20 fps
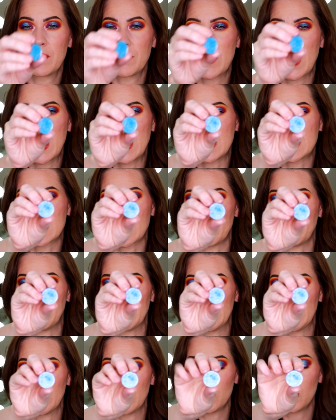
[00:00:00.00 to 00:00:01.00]
and it's a
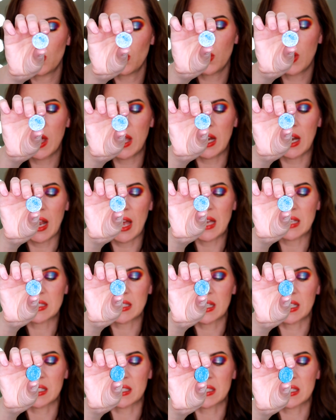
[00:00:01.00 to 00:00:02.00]
blue, and it has
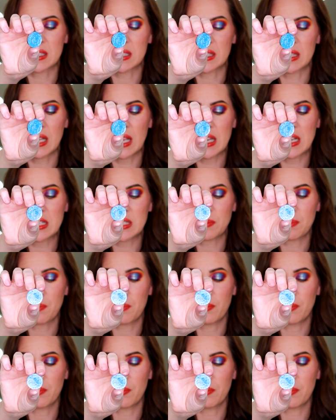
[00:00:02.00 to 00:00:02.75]
like a slight